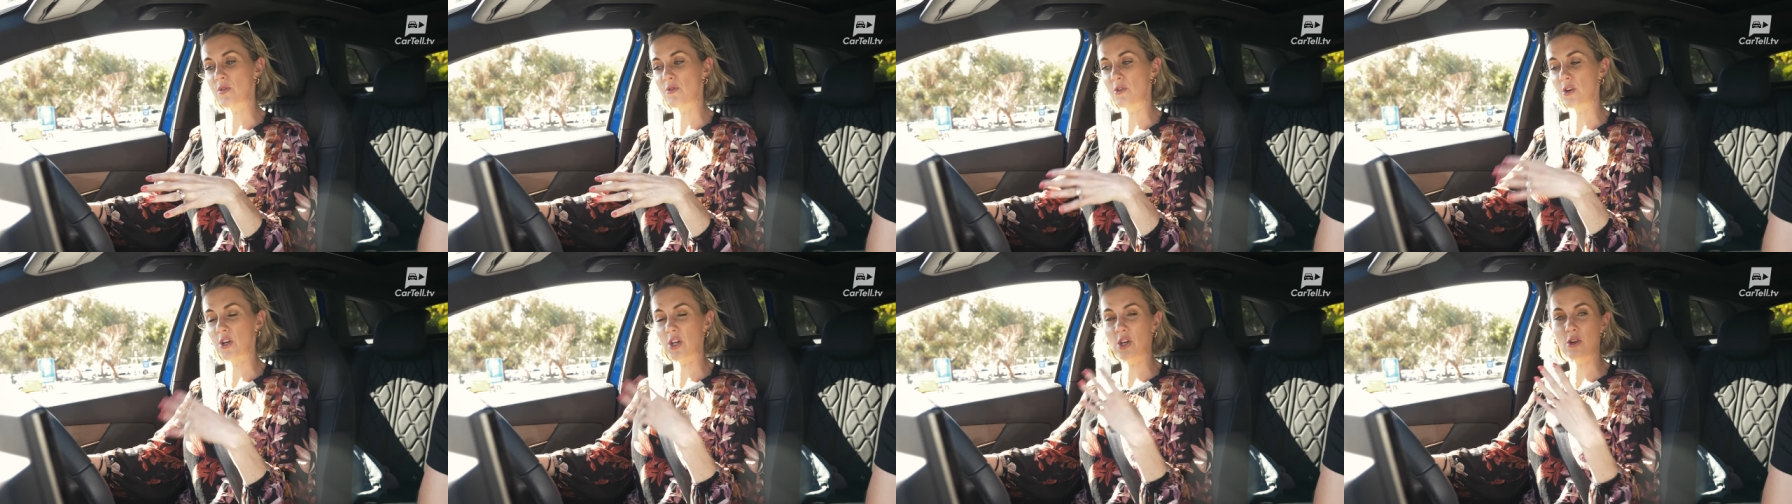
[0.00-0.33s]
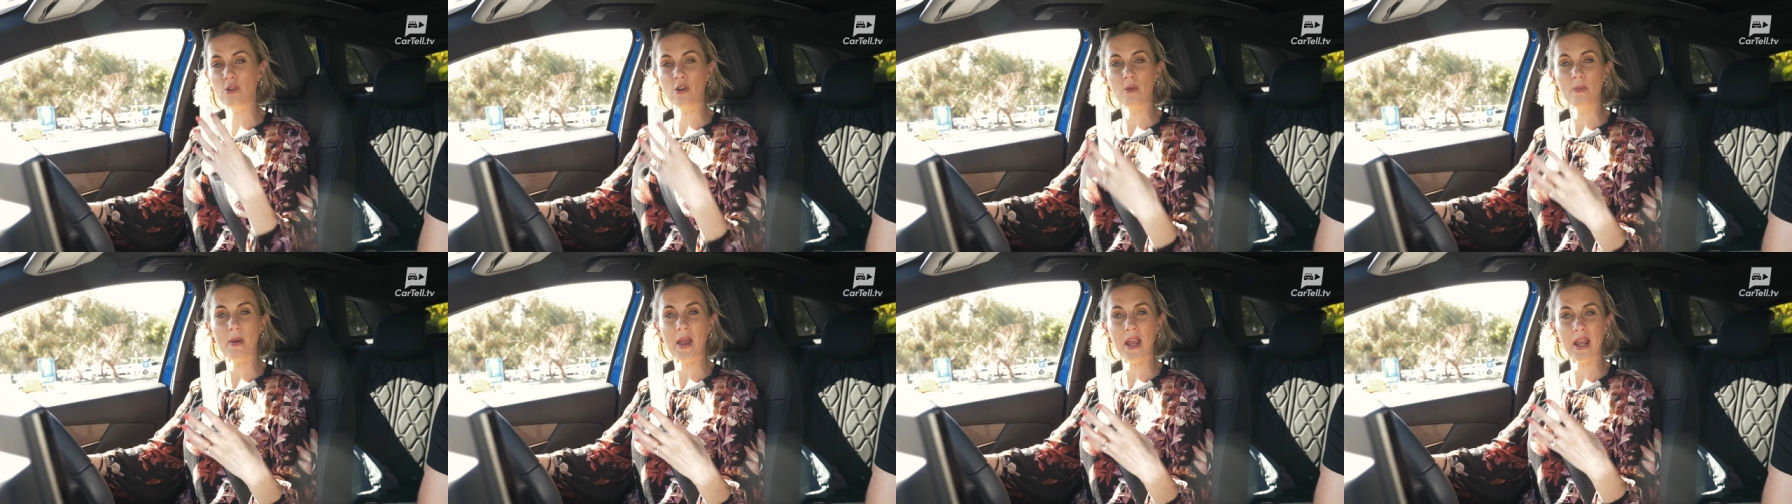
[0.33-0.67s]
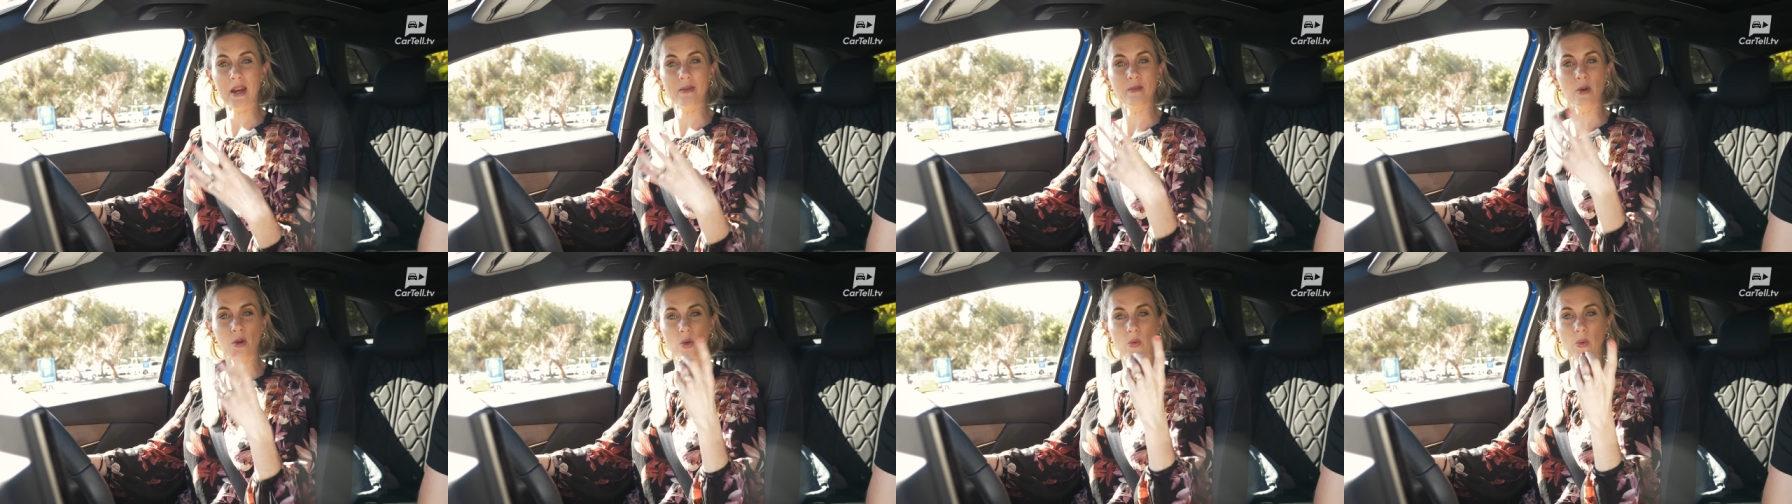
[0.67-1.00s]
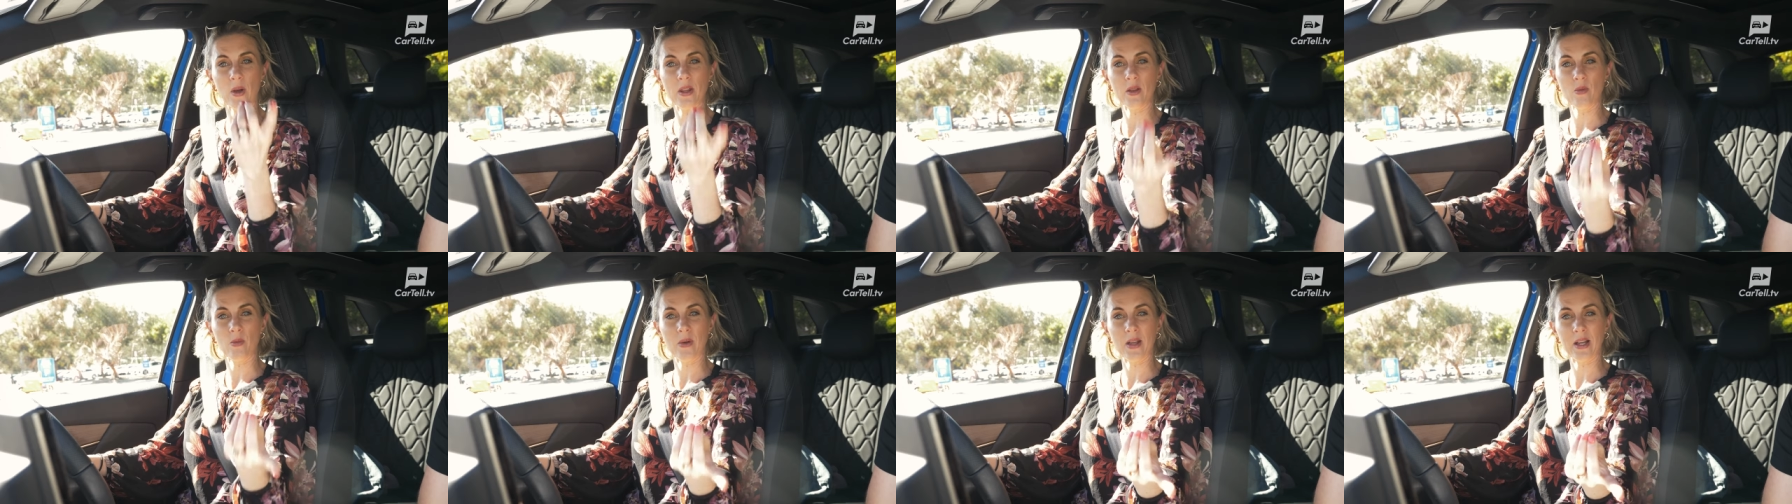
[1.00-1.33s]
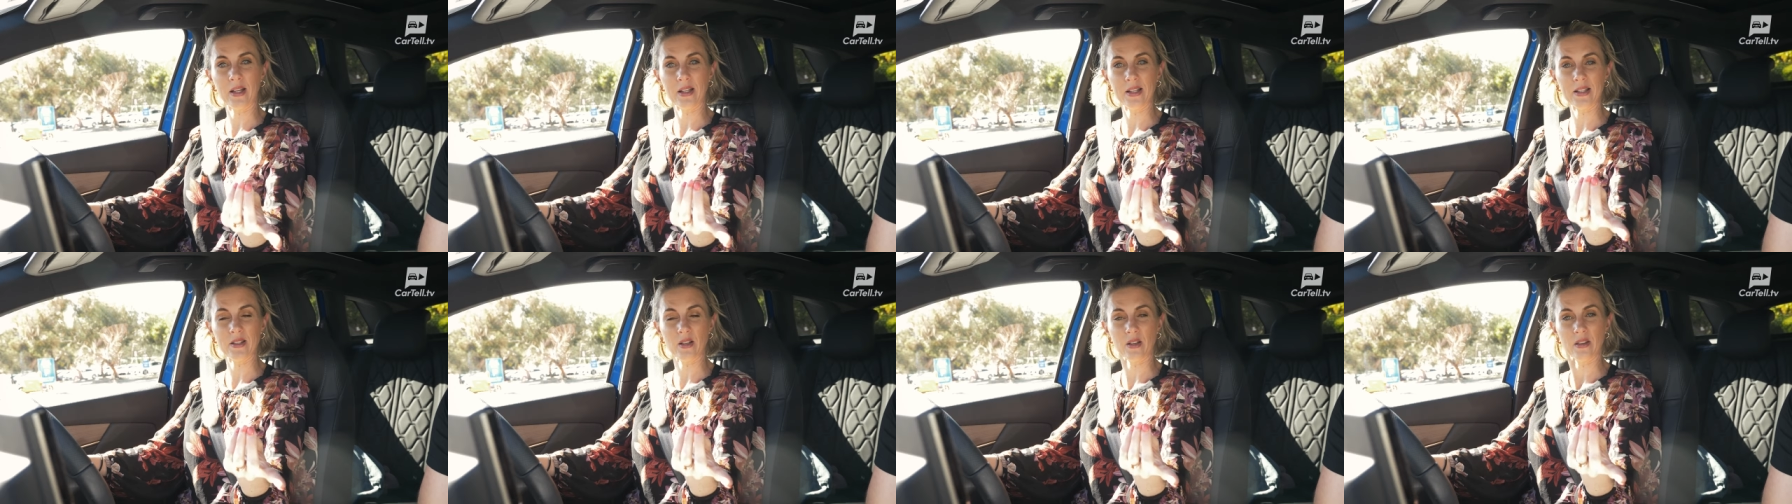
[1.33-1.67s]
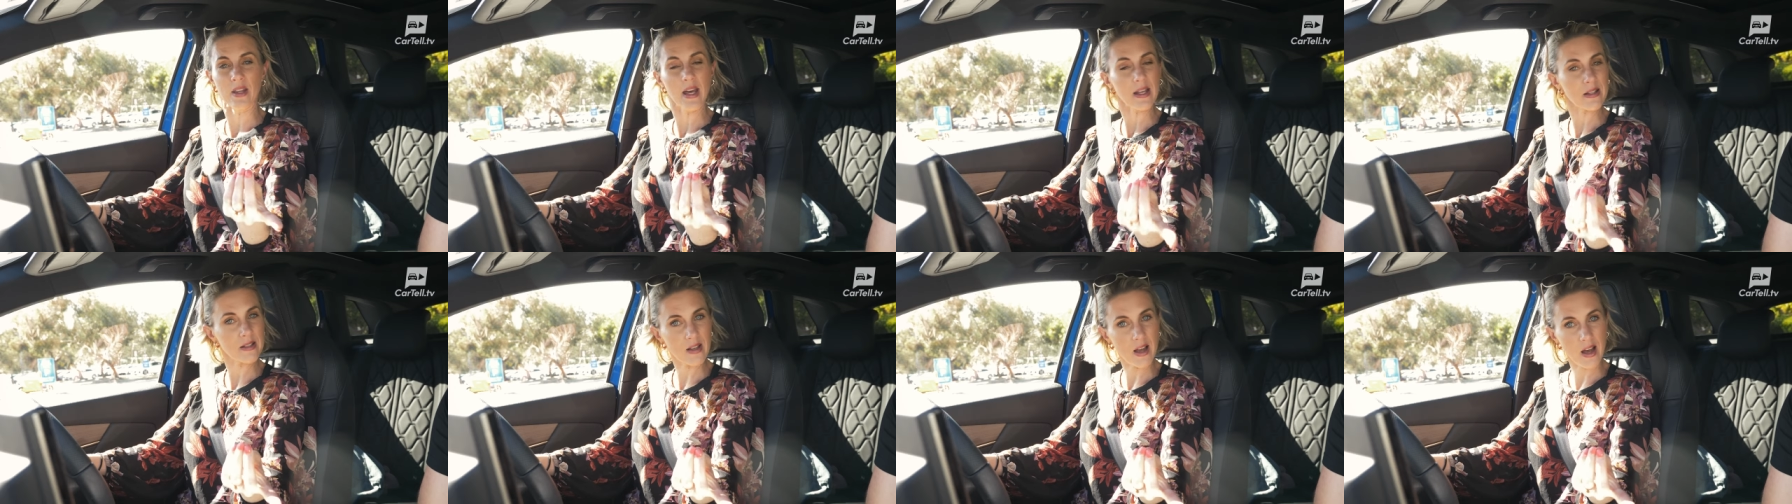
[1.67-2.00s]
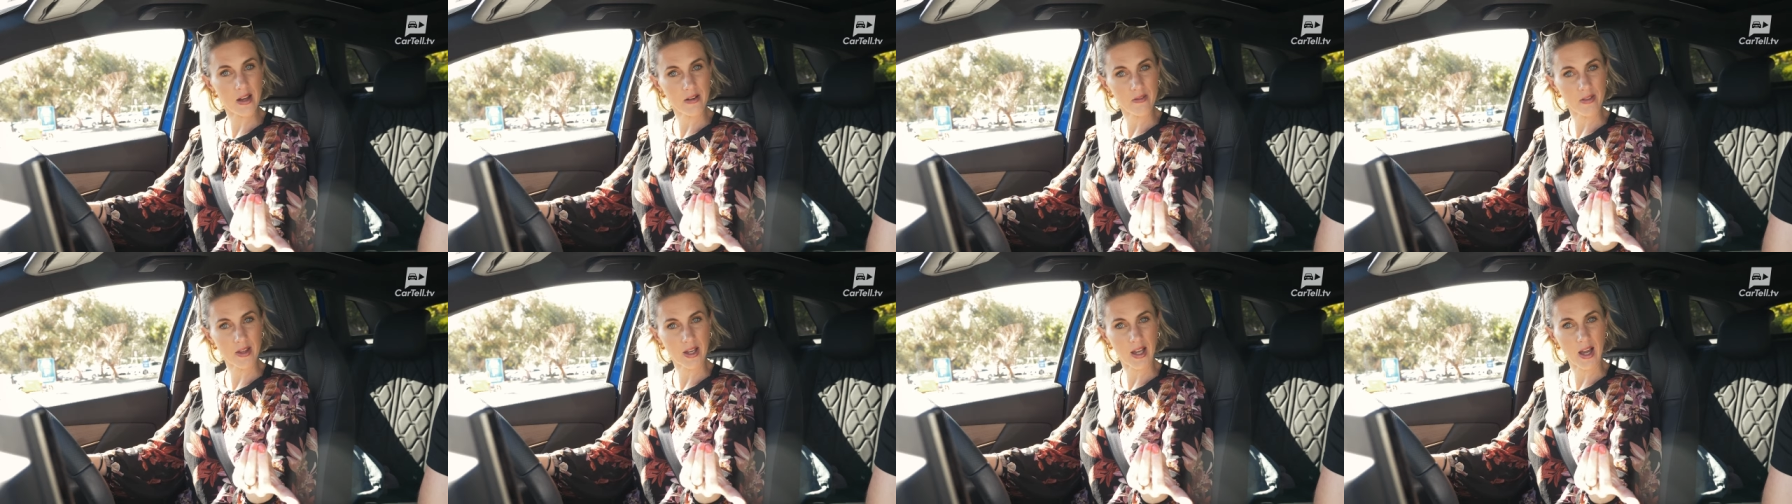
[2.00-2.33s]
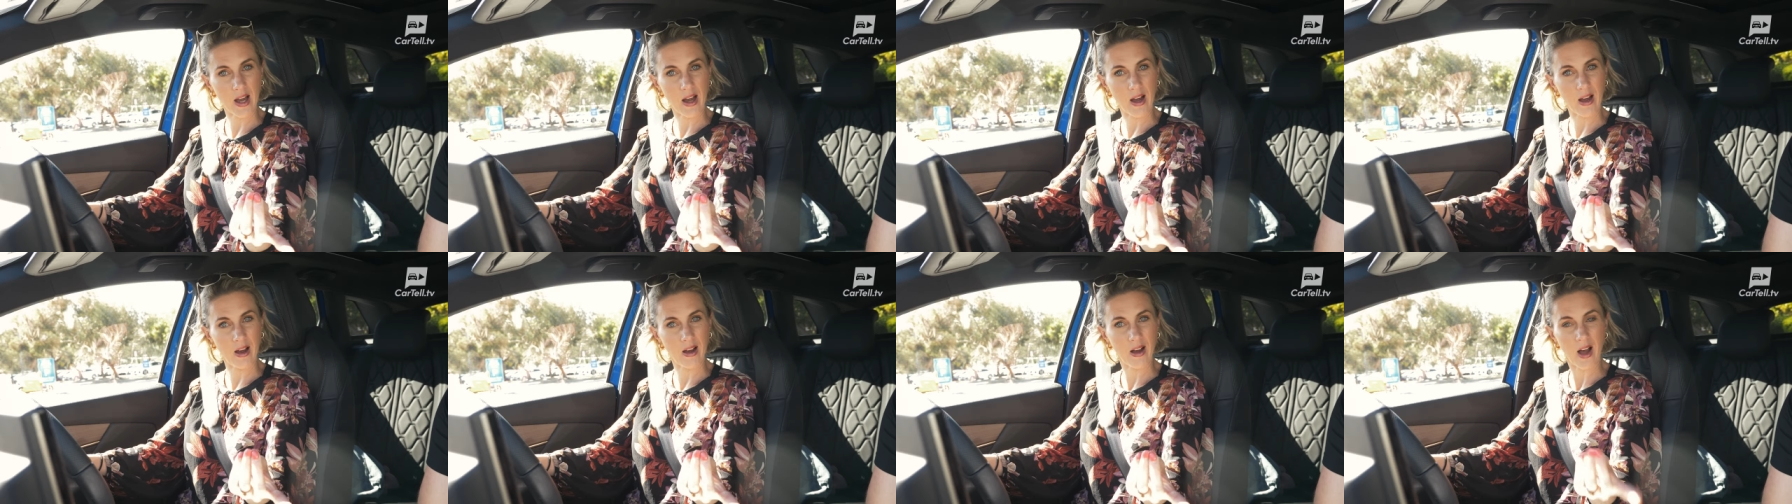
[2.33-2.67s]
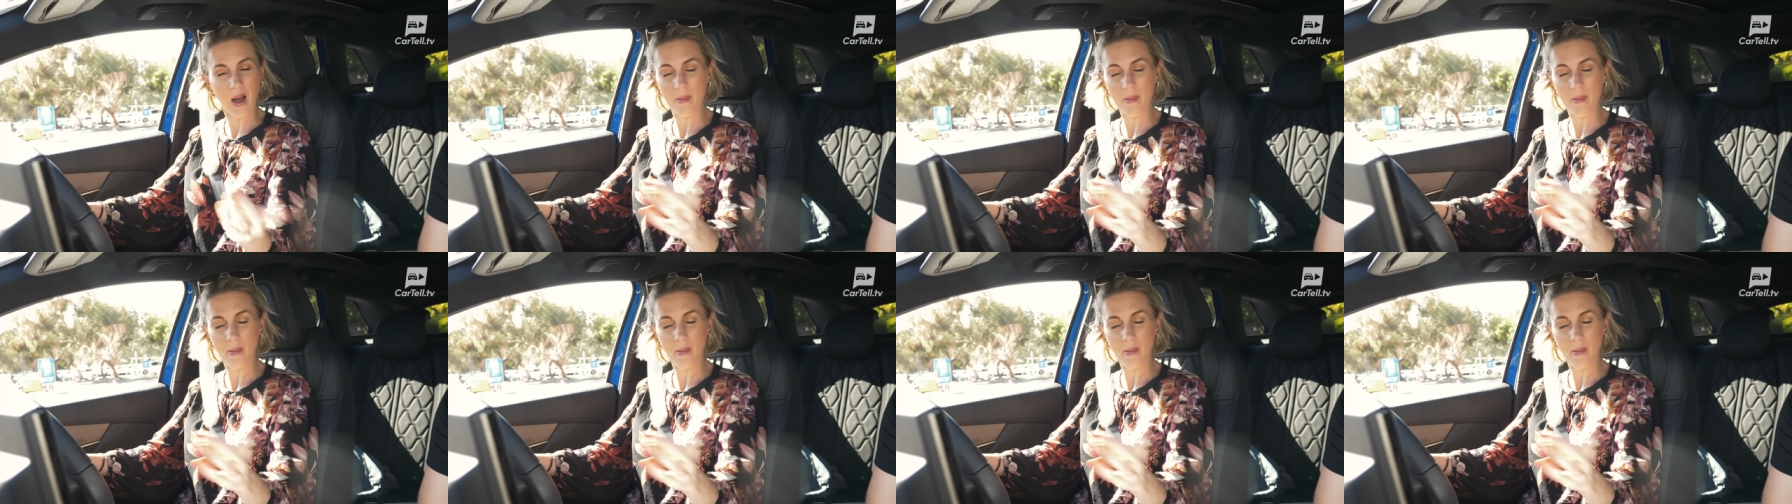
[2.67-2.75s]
for a European model where the wheel is on that side of the car.